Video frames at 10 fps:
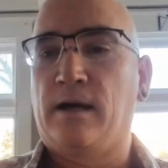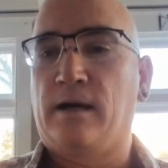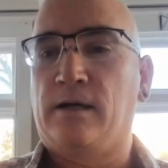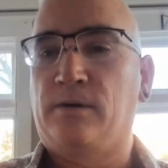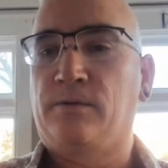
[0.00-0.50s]

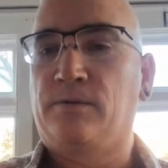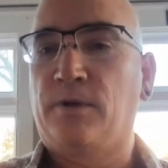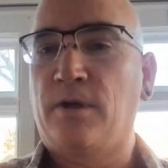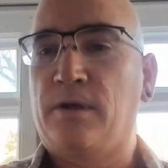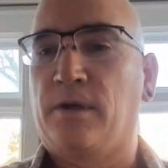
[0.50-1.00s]
Uh,
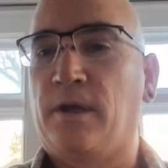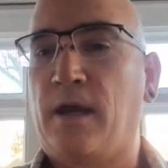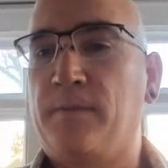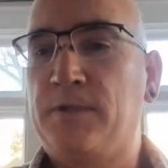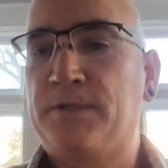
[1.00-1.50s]
Renard,
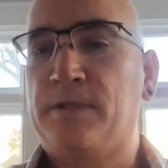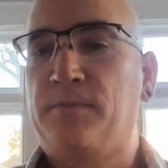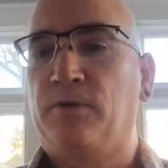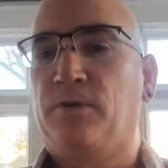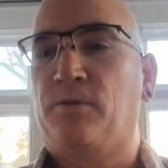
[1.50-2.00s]
I've been
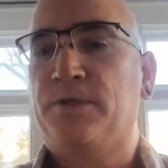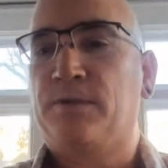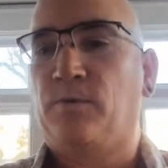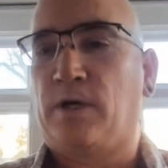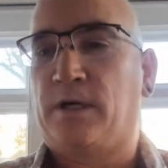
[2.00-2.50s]
sleeping with the
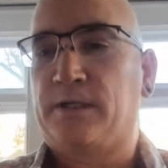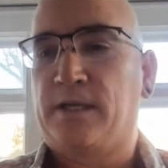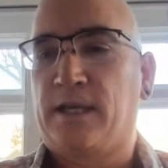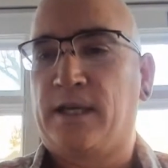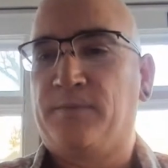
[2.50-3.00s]
wisdom wand
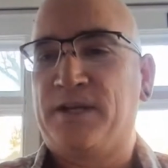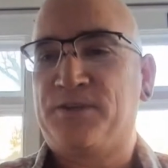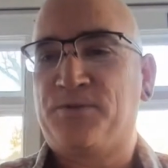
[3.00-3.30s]
in my